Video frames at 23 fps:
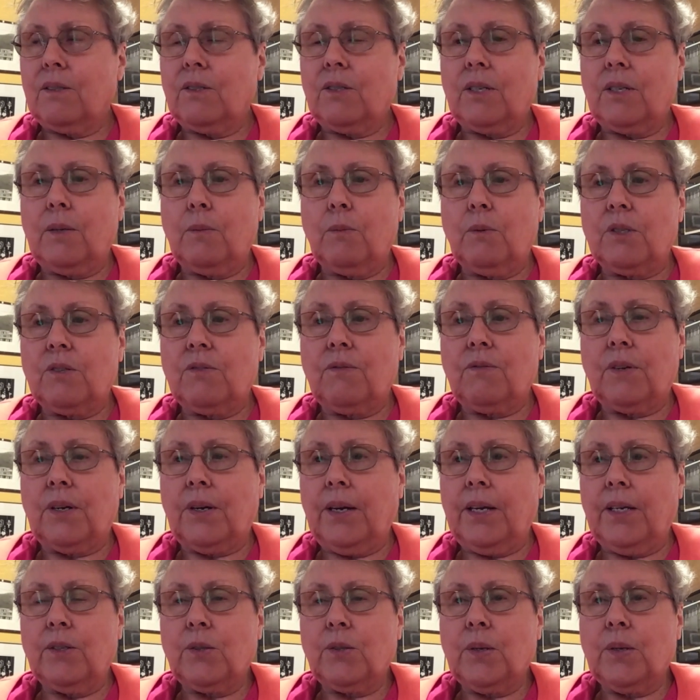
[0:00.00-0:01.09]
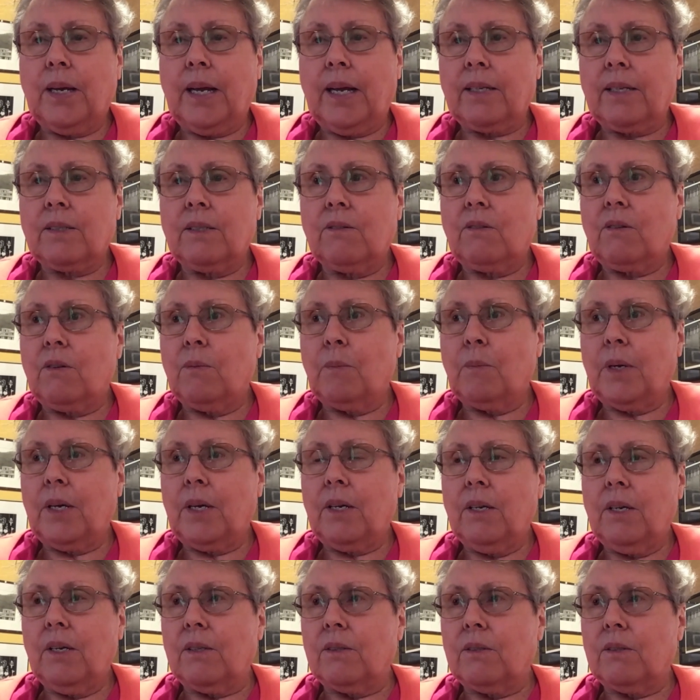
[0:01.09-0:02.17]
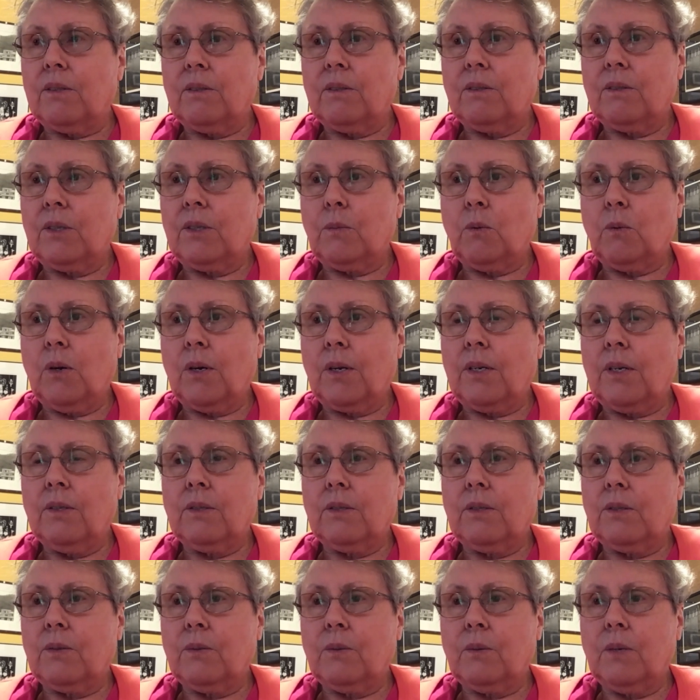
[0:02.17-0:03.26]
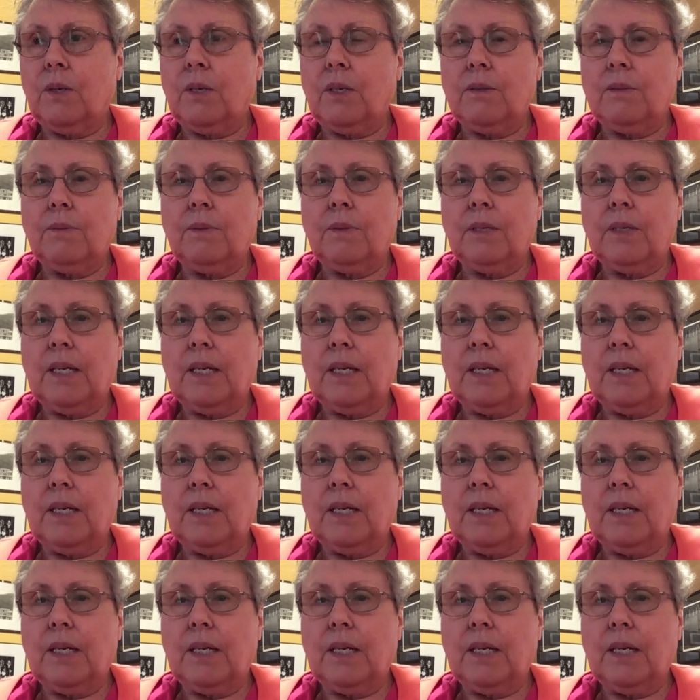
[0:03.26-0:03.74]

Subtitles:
she was very attracted to me, and she wanted to